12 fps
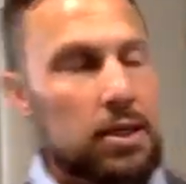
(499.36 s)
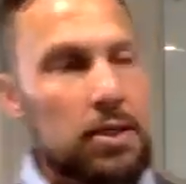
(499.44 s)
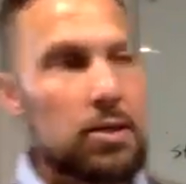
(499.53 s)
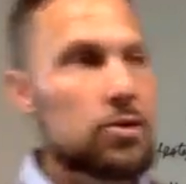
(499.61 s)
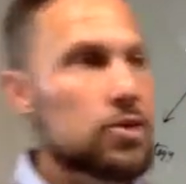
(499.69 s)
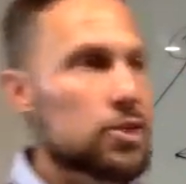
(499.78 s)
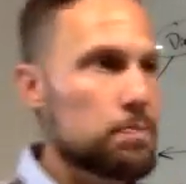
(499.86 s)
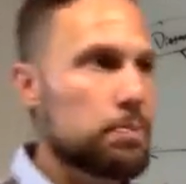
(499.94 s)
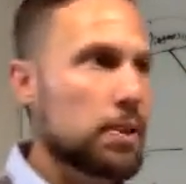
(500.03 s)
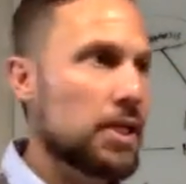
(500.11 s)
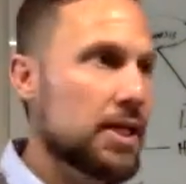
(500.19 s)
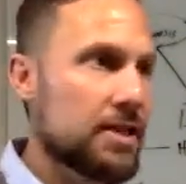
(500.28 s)
you just
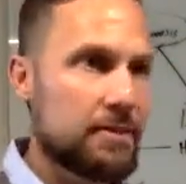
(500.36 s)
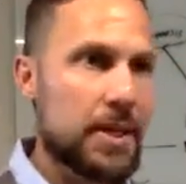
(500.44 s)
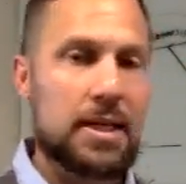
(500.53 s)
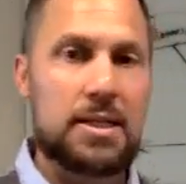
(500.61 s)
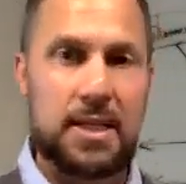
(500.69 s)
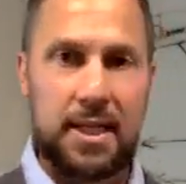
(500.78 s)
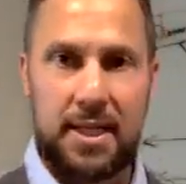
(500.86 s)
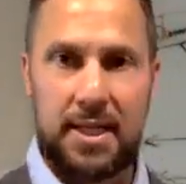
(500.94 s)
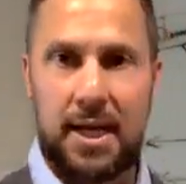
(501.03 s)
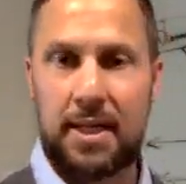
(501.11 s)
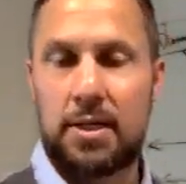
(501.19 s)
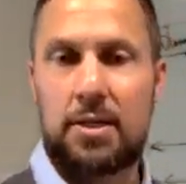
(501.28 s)
believe because of that
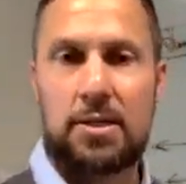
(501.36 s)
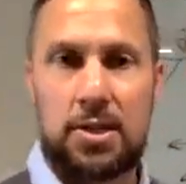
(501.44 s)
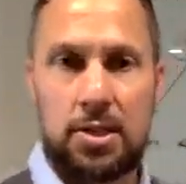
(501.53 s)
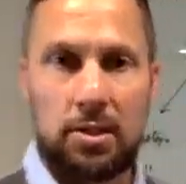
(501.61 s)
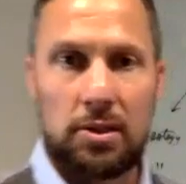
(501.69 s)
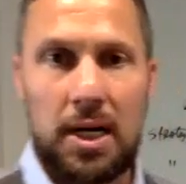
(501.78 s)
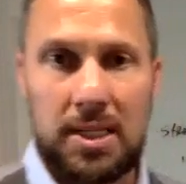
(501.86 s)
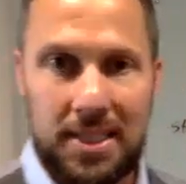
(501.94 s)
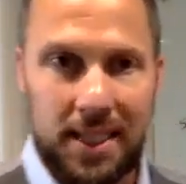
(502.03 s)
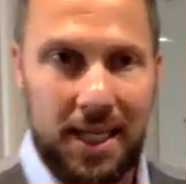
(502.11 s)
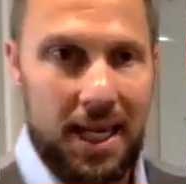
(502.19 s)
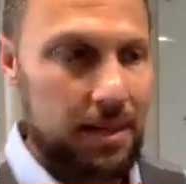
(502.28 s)
diagnosis you lost the
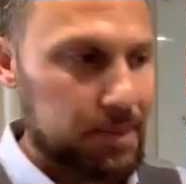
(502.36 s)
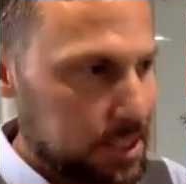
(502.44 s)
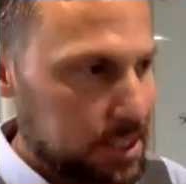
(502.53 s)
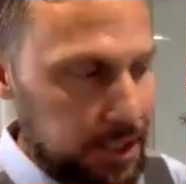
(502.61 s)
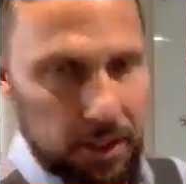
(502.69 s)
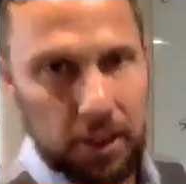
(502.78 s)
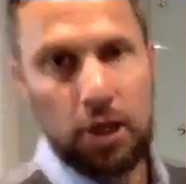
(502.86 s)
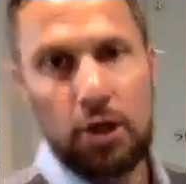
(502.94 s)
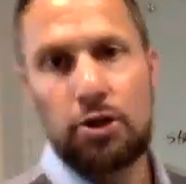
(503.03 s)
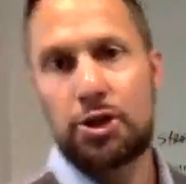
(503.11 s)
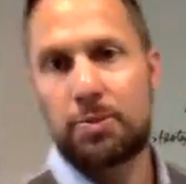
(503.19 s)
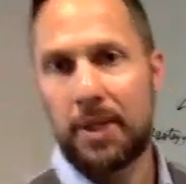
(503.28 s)
game. It's like your
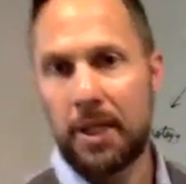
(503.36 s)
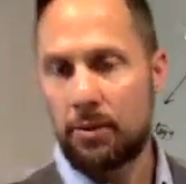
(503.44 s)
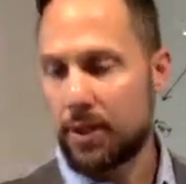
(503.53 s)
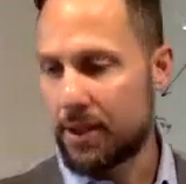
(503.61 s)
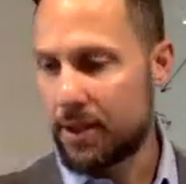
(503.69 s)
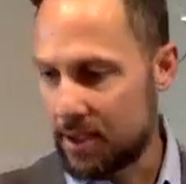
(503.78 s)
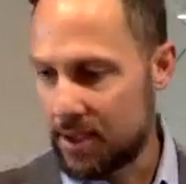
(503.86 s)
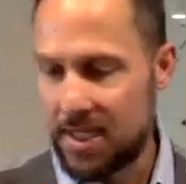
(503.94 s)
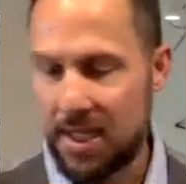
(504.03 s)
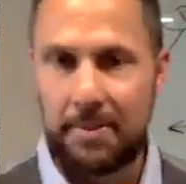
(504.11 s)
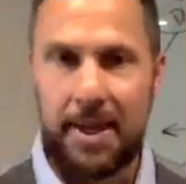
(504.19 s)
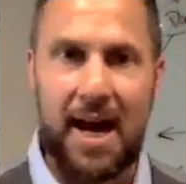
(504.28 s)
coach meeting with the
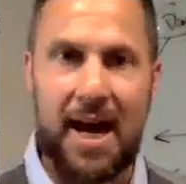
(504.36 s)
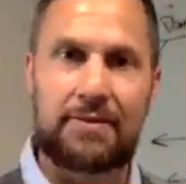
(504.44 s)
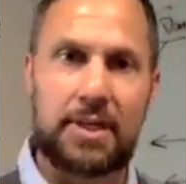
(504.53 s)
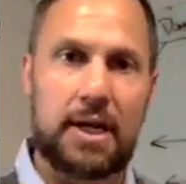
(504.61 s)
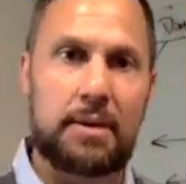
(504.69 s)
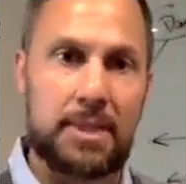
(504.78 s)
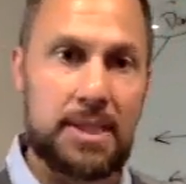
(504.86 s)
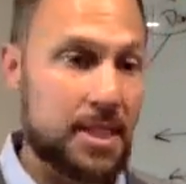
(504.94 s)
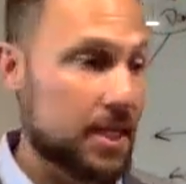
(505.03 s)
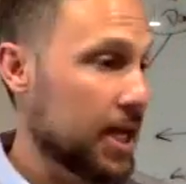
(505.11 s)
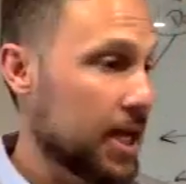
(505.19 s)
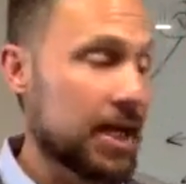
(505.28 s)
team at halftime and saying,
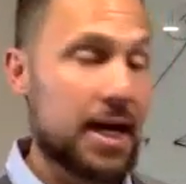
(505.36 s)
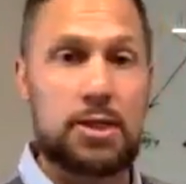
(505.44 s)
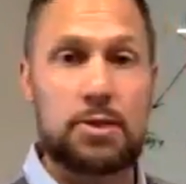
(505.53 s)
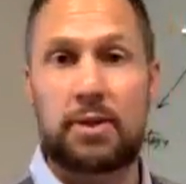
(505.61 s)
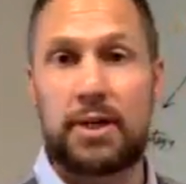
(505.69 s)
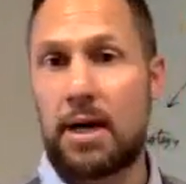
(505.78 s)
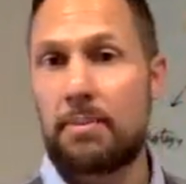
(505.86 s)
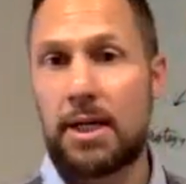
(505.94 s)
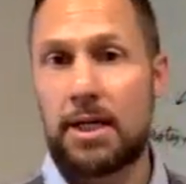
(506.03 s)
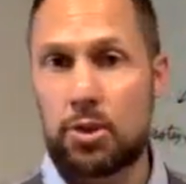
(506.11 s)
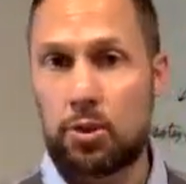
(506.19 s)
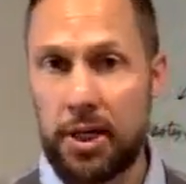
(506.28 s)
hey guys, we're down by
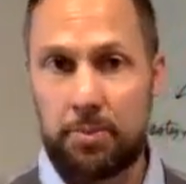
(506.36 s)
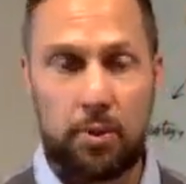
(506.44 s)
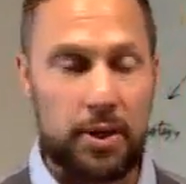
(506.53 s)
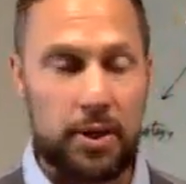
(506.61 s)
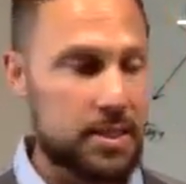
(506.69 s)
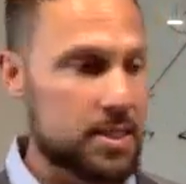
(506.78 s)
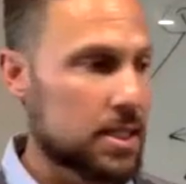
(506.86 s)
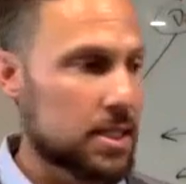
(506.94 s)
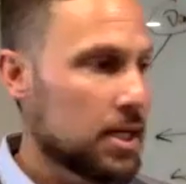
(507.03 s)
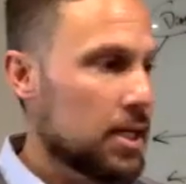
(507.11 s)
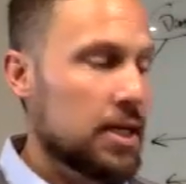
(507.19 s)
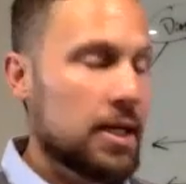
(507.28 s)
20 points.
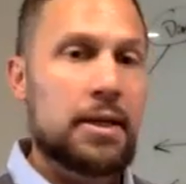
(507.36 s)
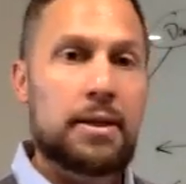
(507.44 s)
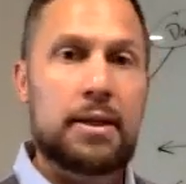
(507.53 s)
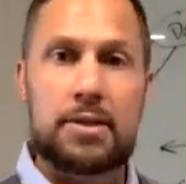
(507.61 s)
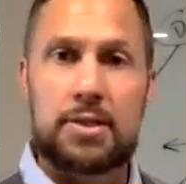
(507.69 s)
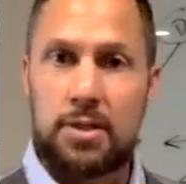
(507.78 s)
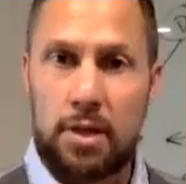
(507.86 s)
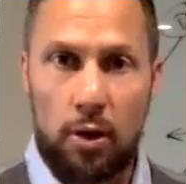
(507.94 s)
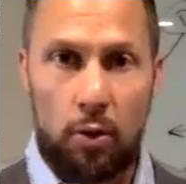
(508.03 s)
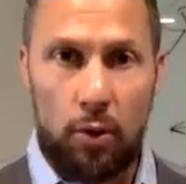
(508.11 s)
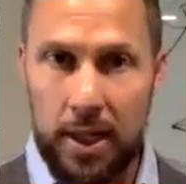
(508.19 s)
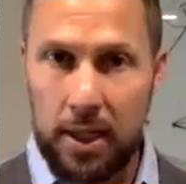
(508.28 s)
There's no
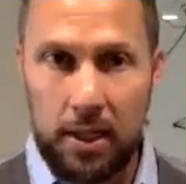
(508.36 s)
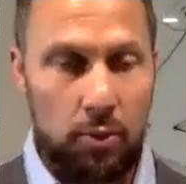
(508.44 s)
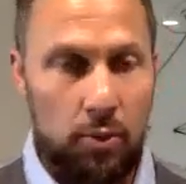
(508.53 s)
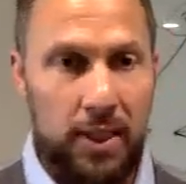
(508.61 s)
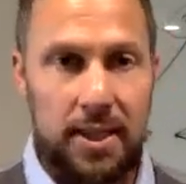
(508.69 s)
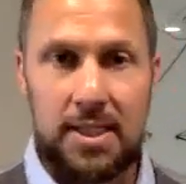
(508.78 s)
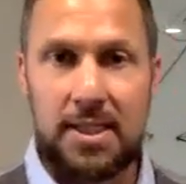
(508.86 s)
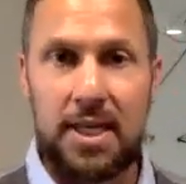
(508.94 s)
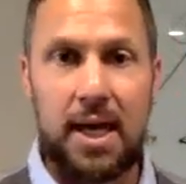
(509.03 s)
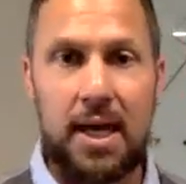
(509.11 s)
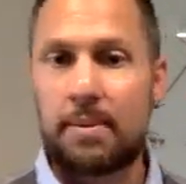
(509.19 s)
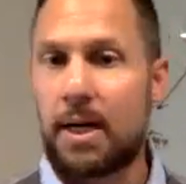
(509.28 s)
way you're going to win this
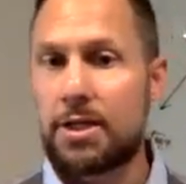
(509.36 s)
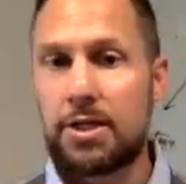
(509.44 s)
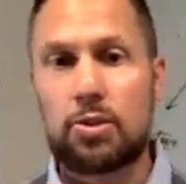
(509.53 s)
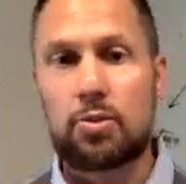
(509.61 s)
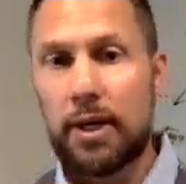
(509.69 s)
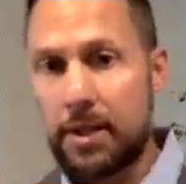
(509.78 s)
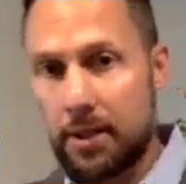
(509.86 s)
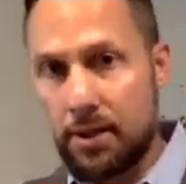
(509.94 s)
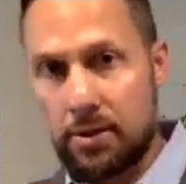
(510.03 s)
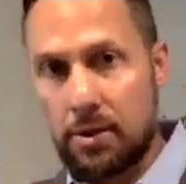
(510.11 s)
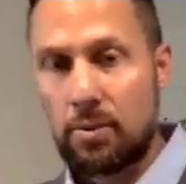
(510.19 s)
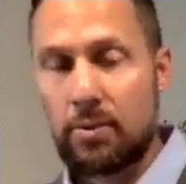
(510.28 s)
game. I just want you to
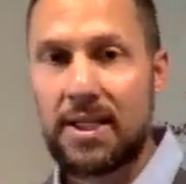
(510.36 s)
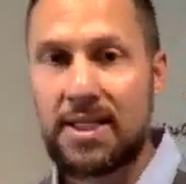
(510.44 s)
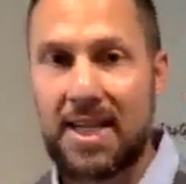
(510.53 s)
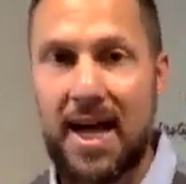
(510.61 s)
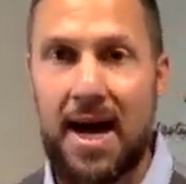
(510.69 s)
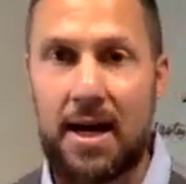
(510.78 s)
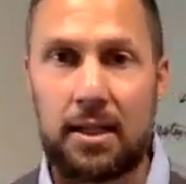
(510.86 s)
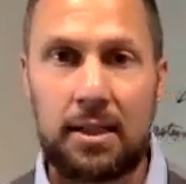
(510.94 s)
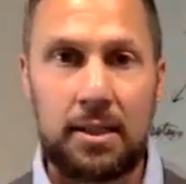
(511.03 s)
throw in the towel.